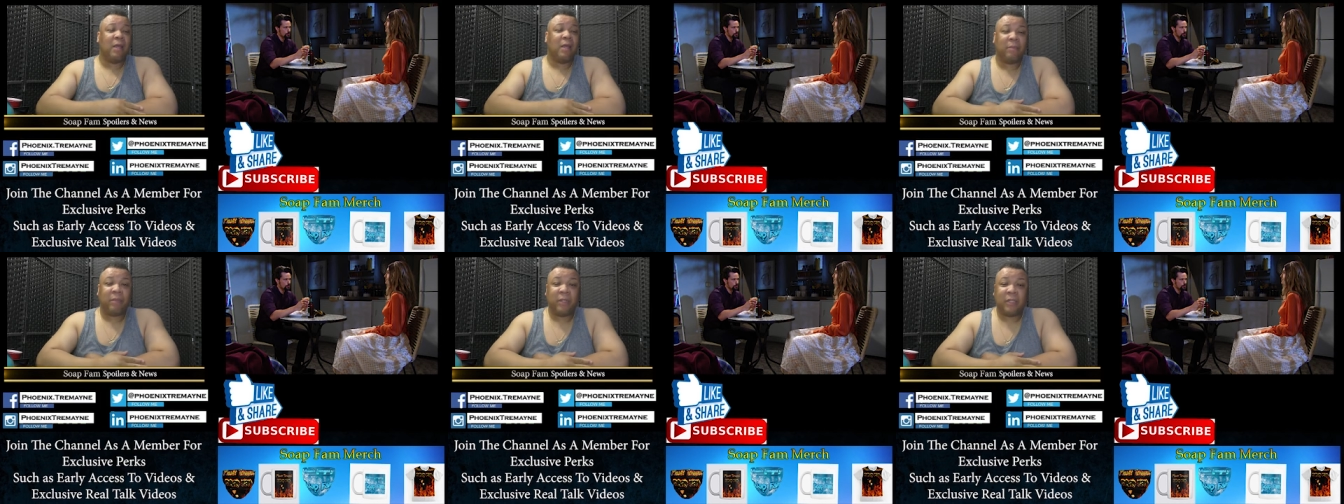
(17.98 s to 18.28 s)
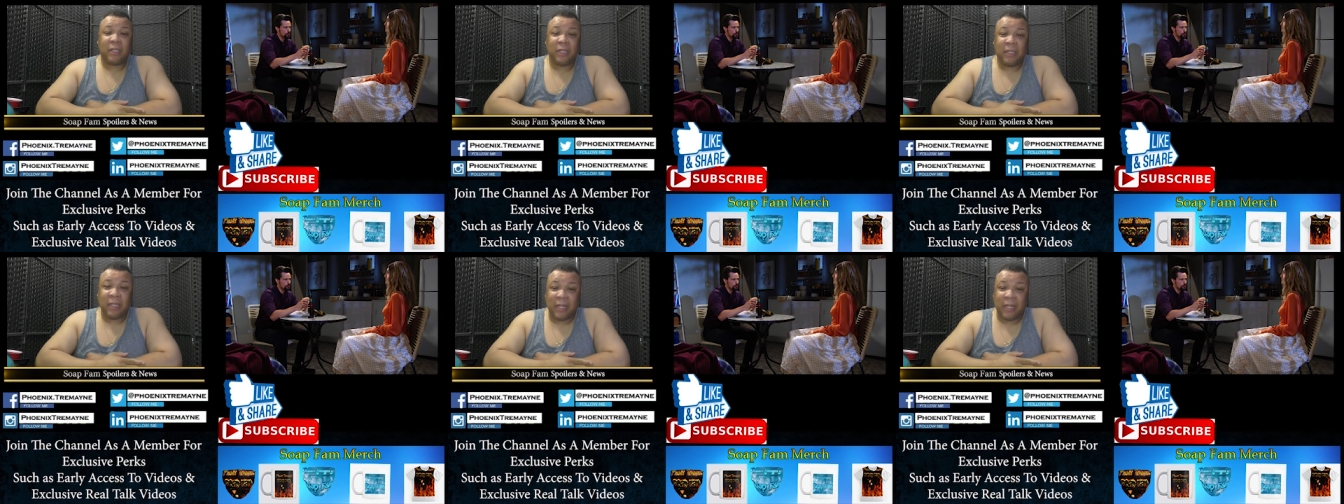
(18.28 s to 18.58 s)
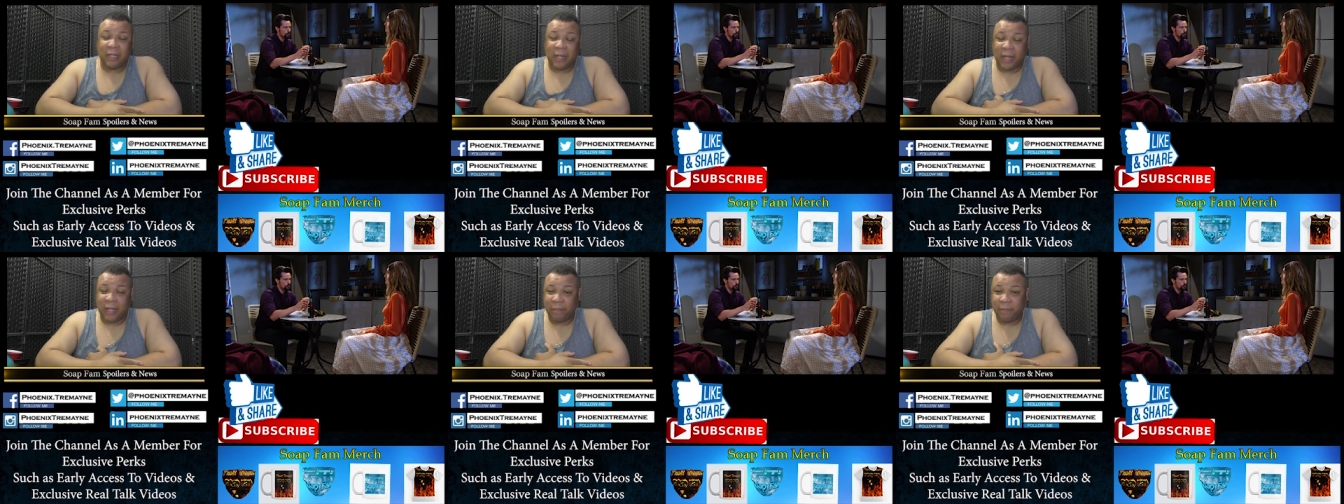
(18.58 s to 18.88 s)
Please hit
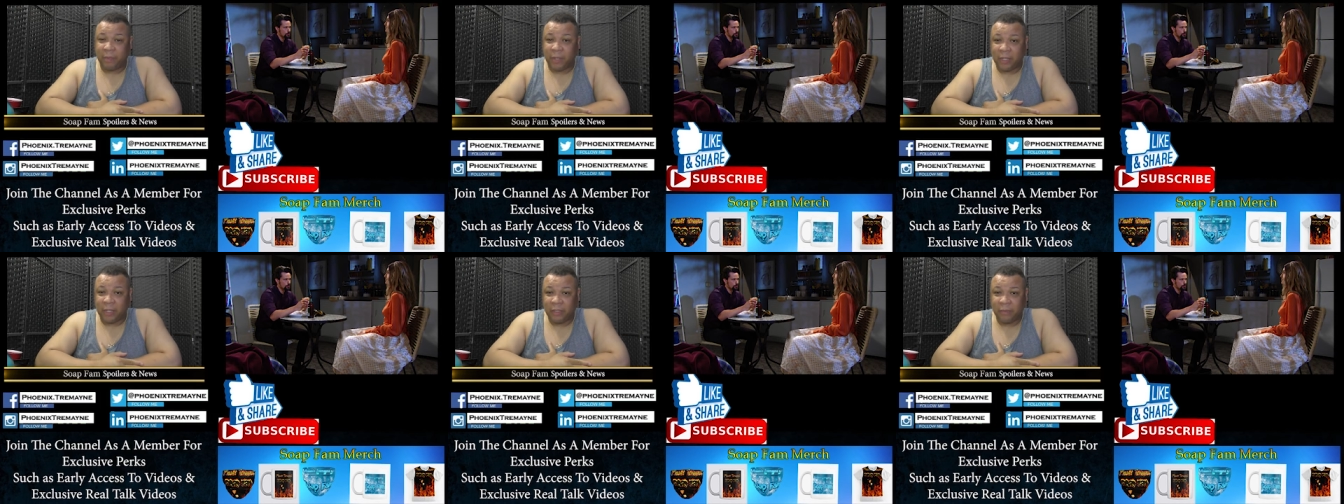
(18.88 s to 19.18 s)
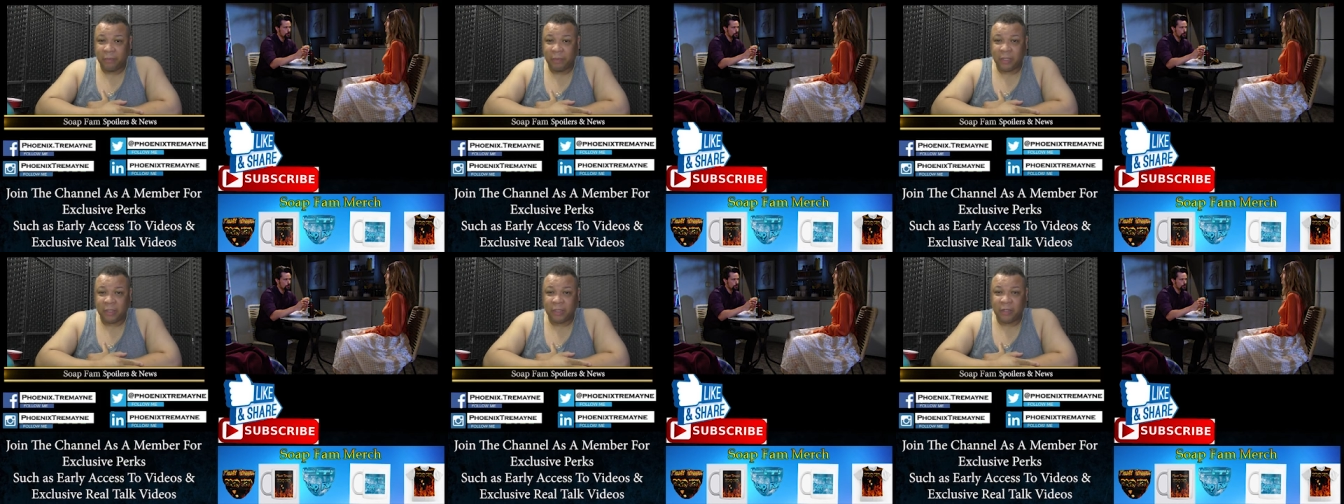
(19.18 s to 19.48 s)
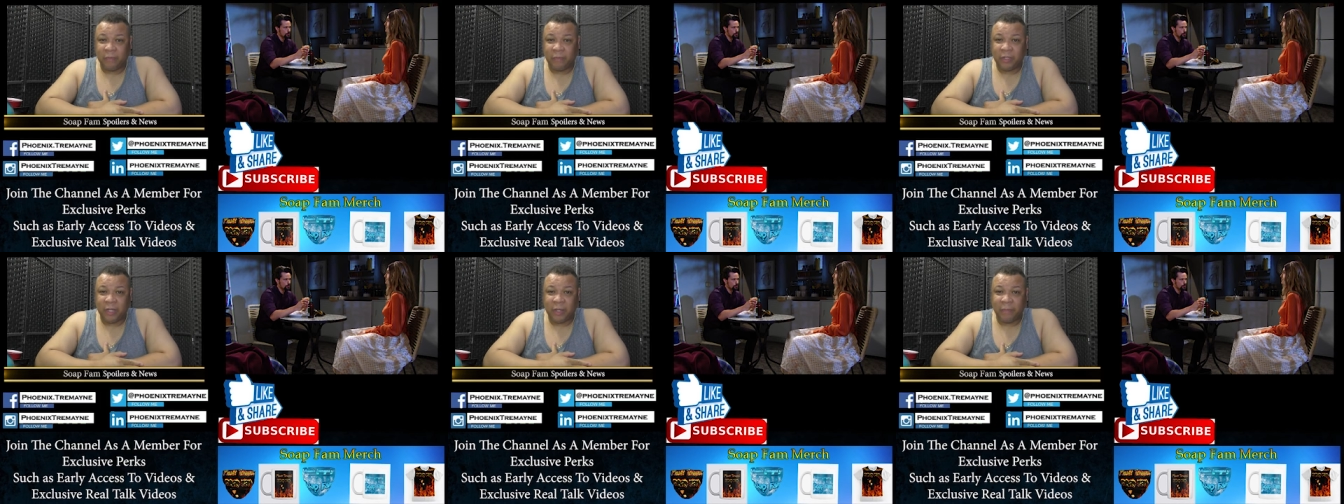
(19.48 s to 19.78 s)
that like button because
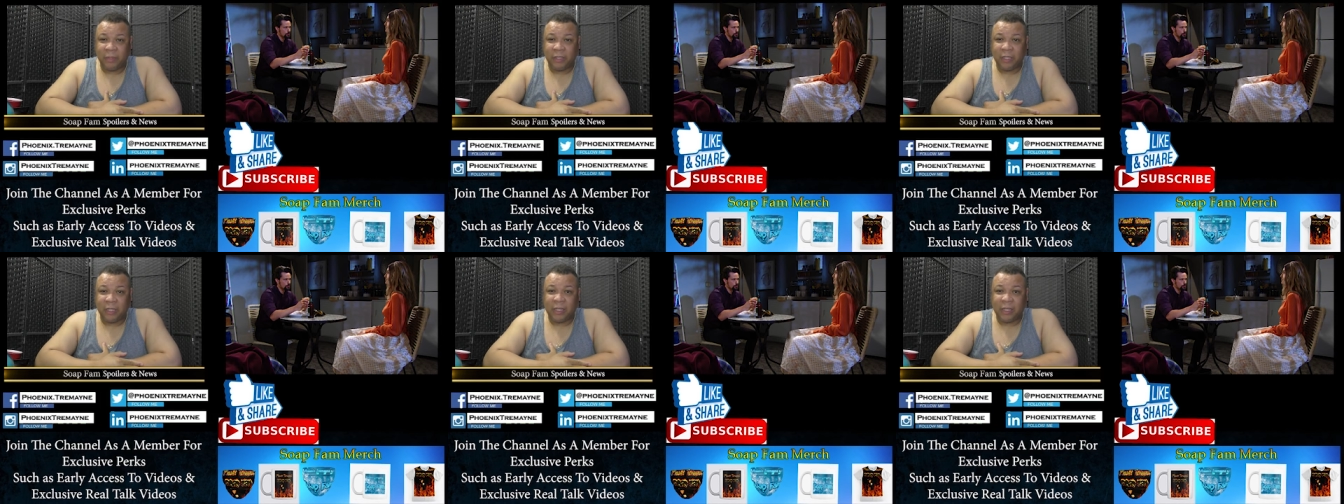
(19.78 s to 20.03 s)
every time you hit